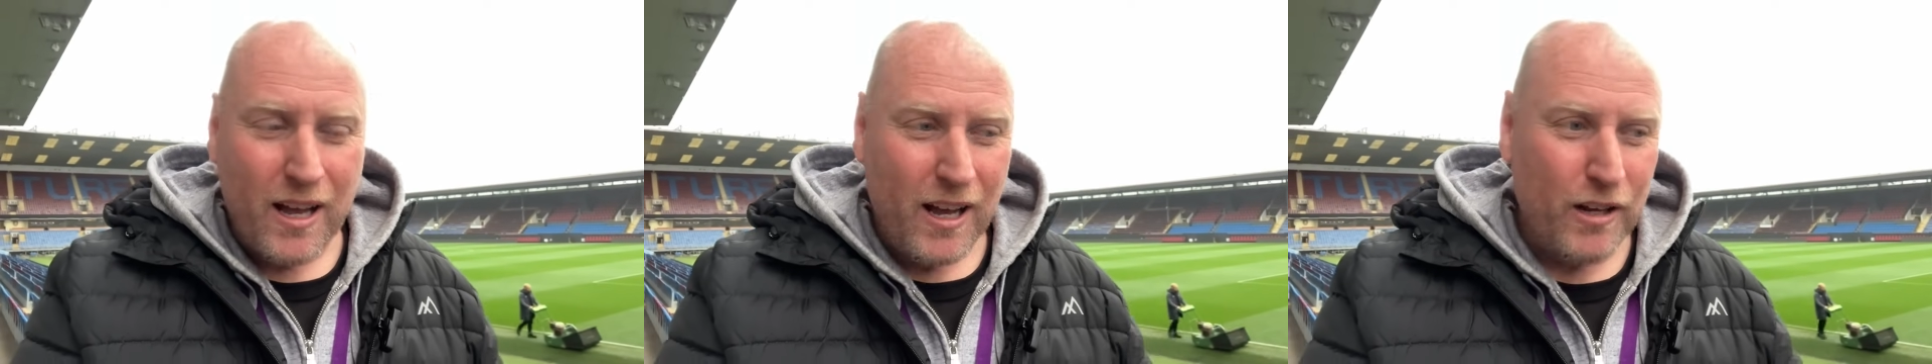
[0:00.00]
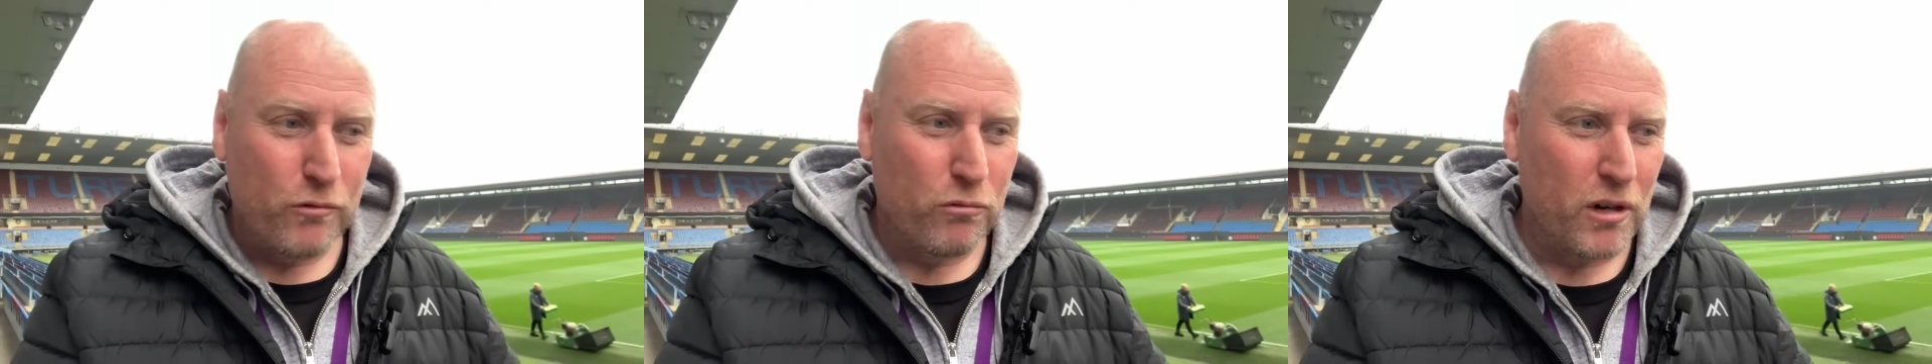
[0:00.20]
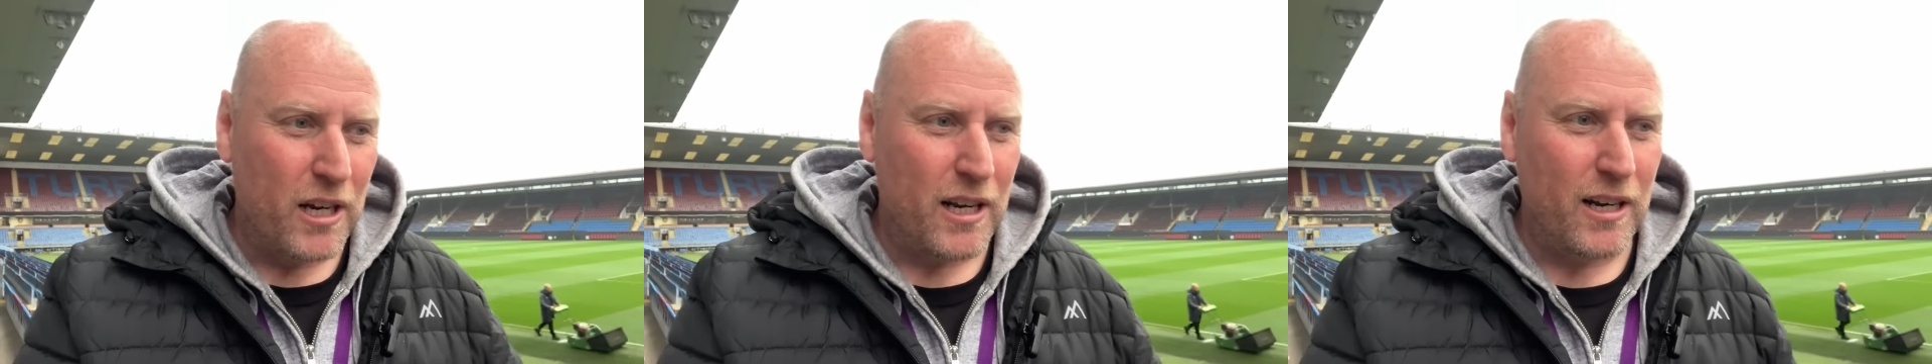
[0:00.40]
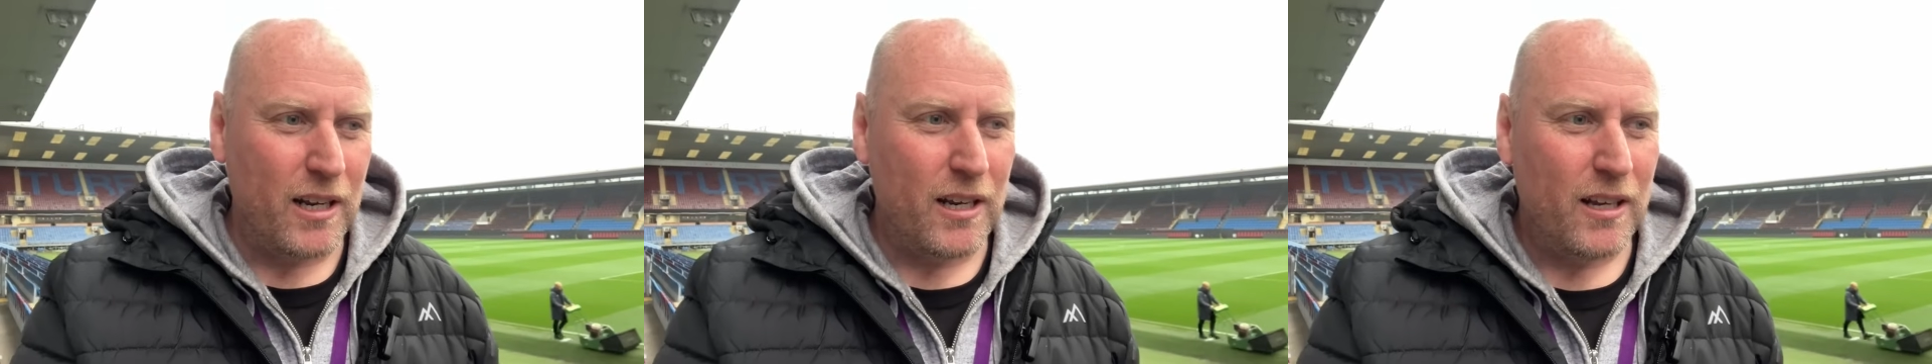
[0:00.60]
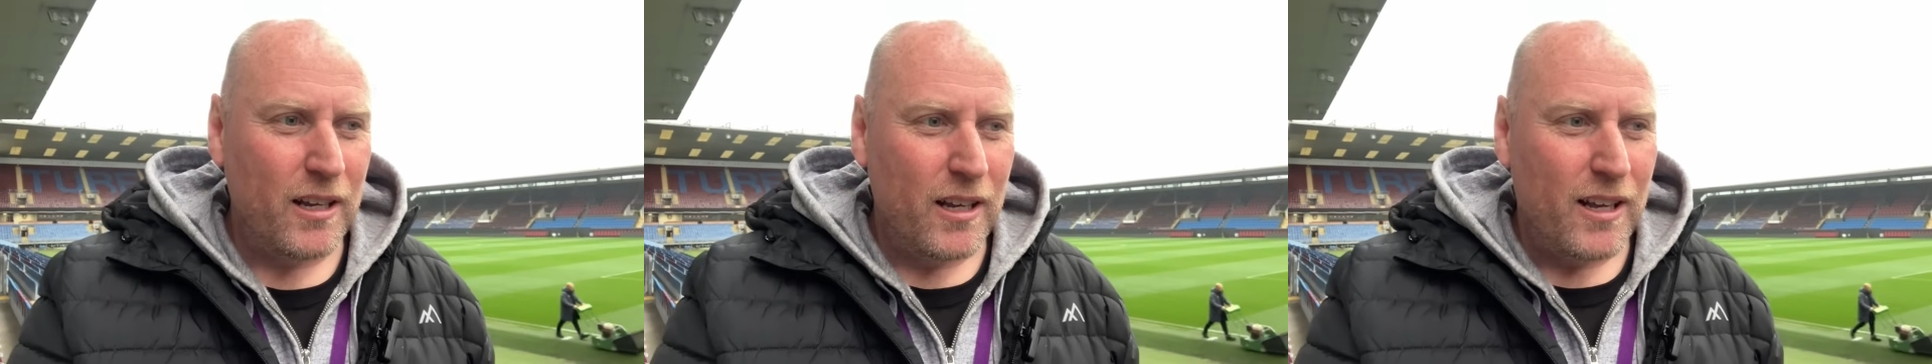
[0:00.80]
And
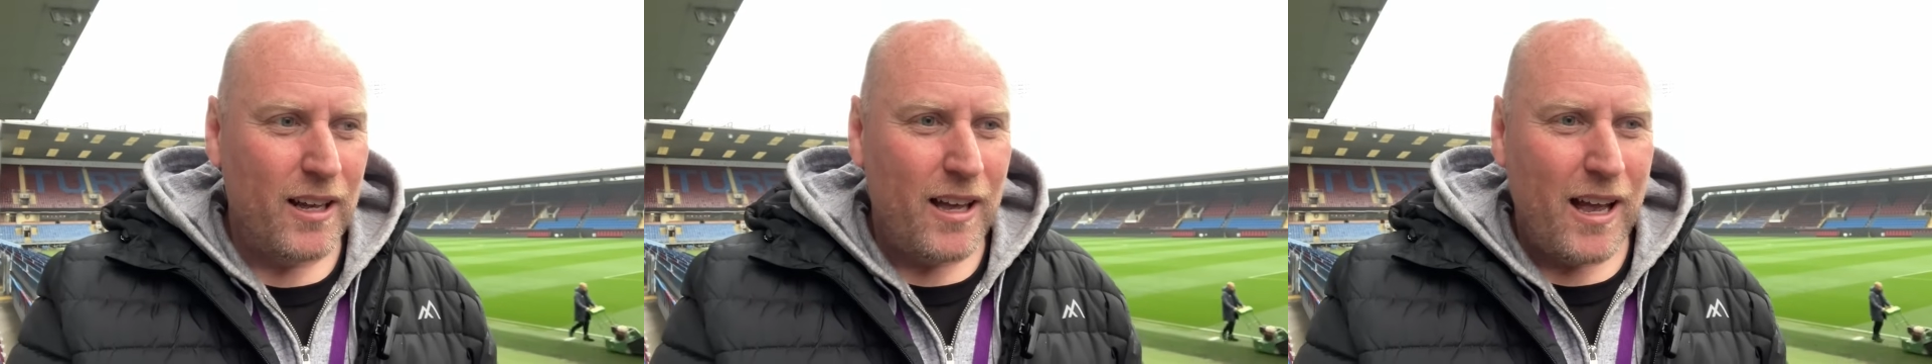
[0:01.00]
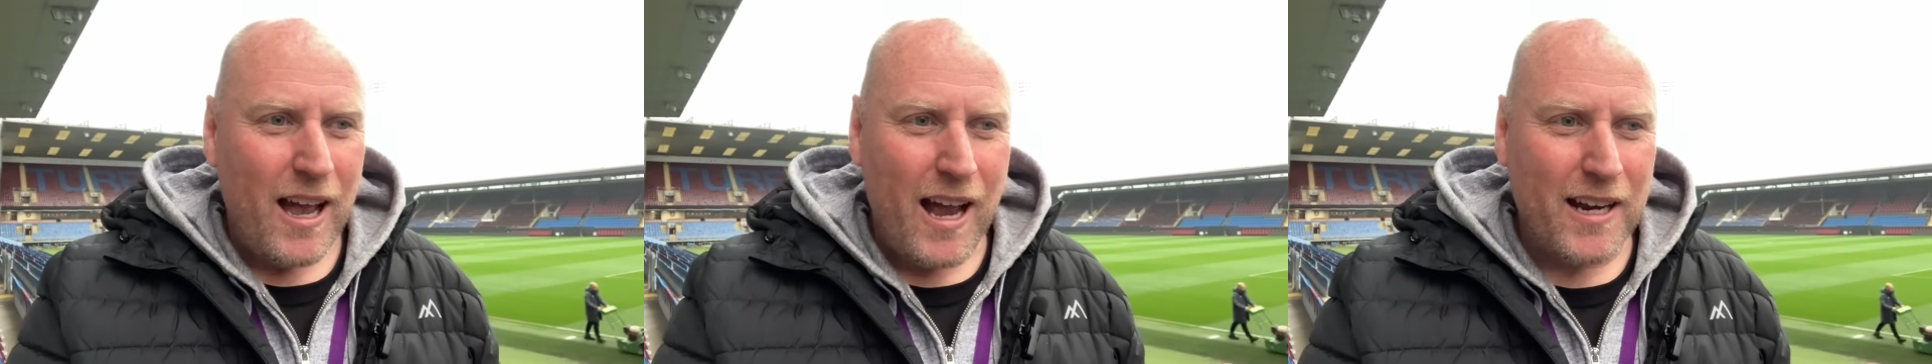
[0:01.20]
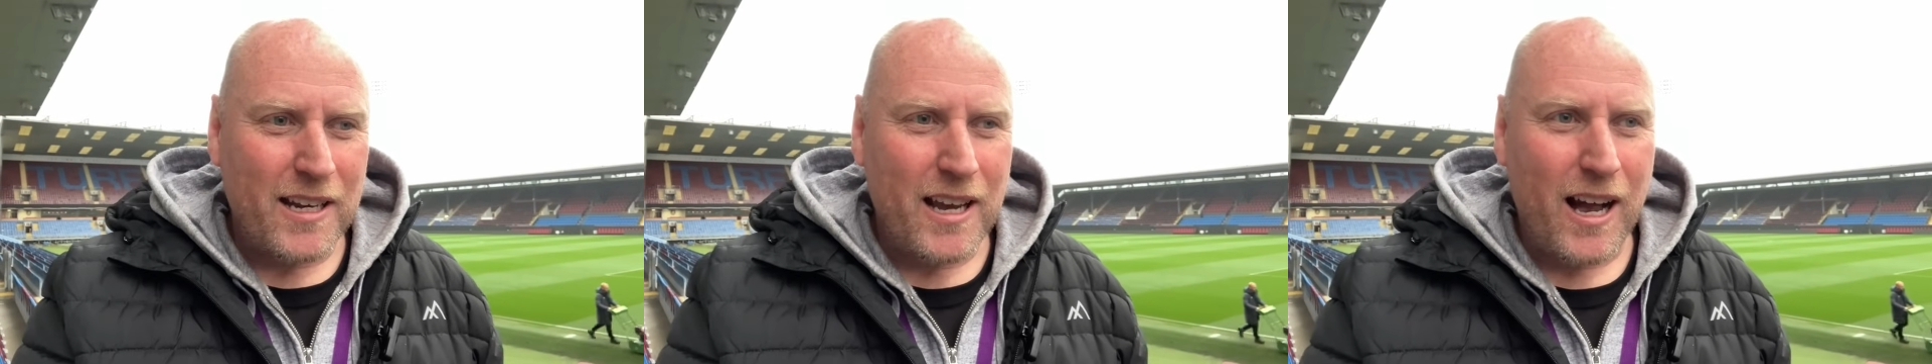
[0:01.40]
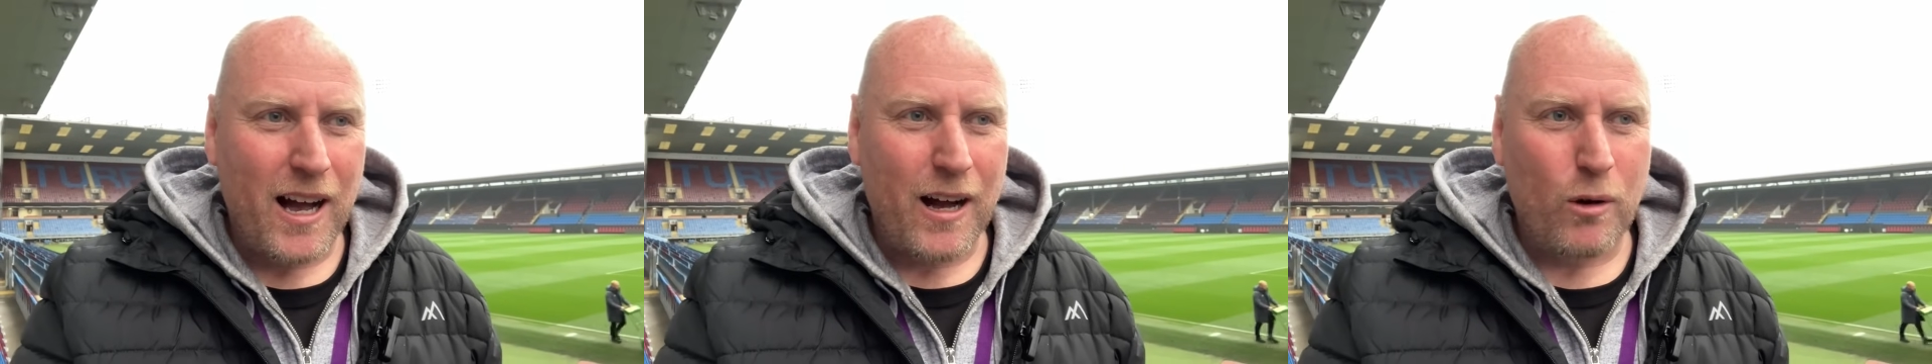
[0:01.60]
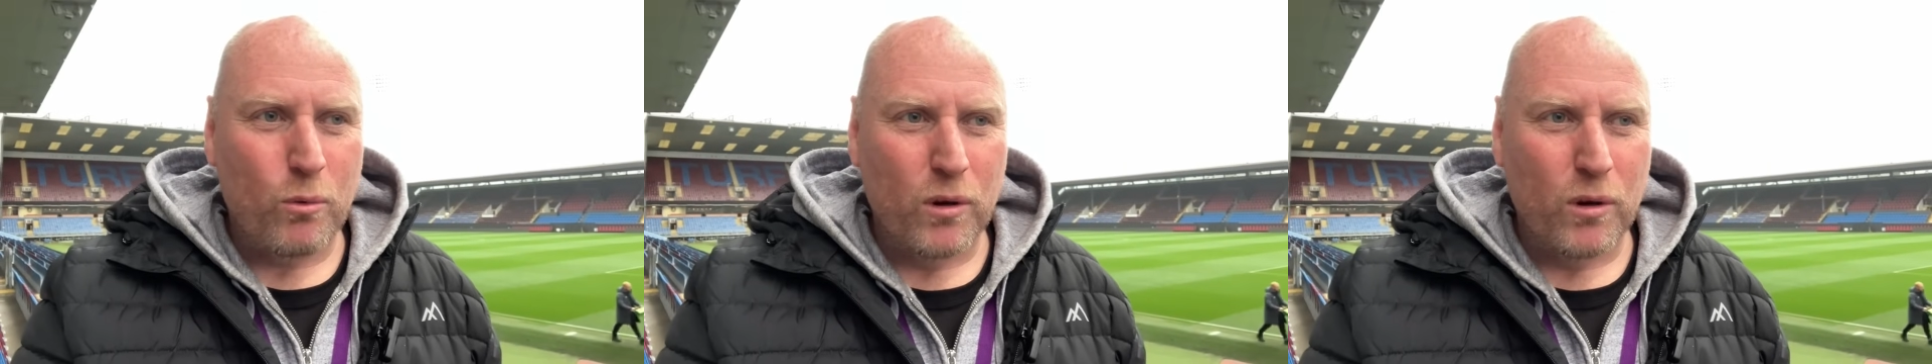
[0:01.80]
really, Eddie Howe